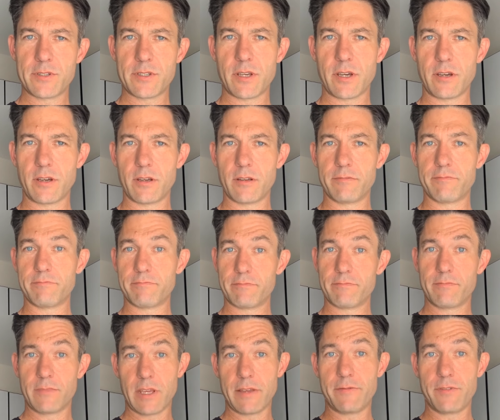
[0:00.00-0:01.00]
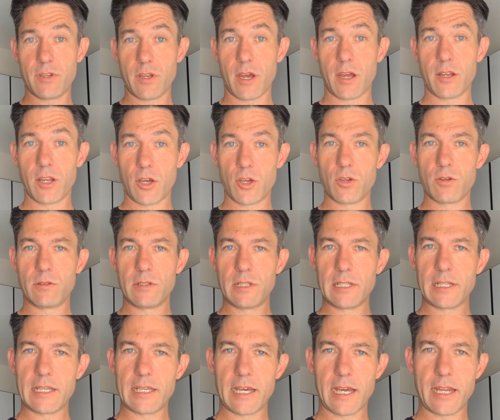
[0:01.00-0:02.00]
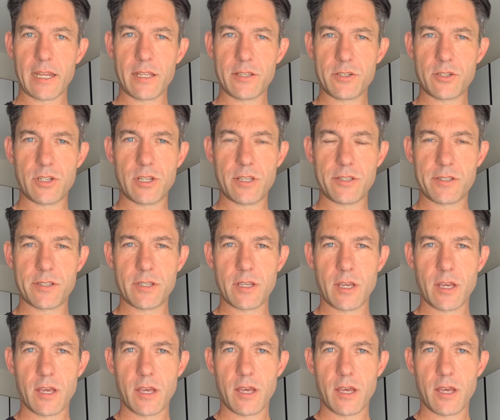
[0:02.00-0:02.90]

So if you don't know who Lily Kane is, she has